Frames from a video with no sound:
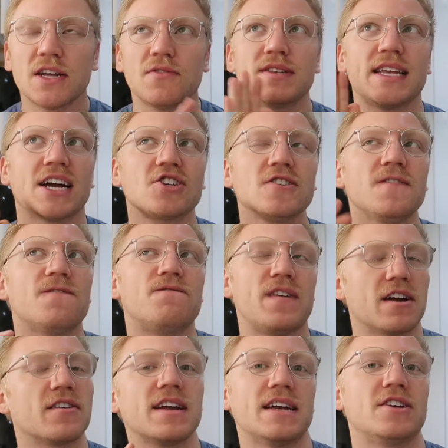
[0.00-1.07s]
It was actually
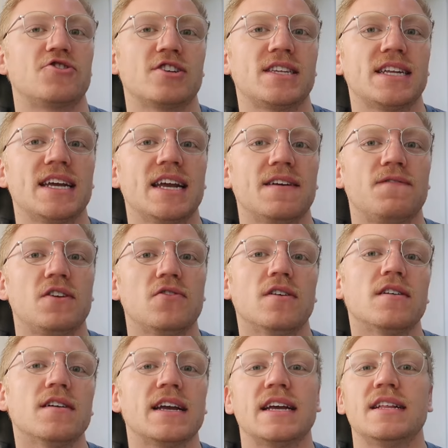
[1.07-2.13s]
very interesting. If you
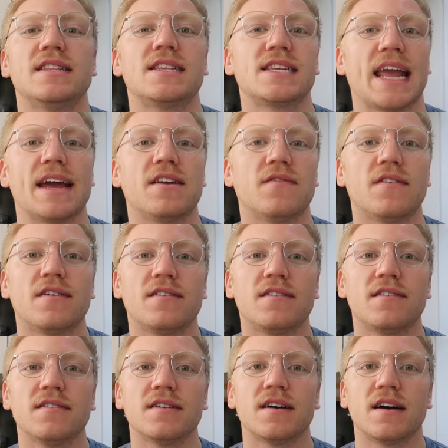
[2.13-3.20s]
are in
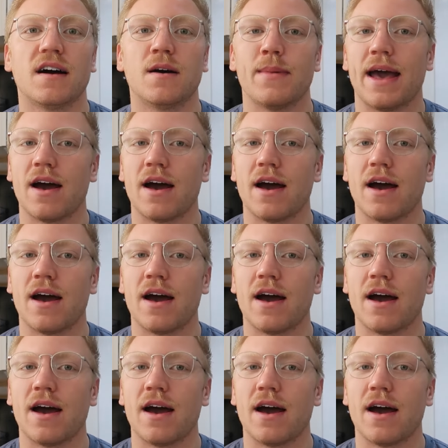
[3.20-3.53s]
Scandoval um,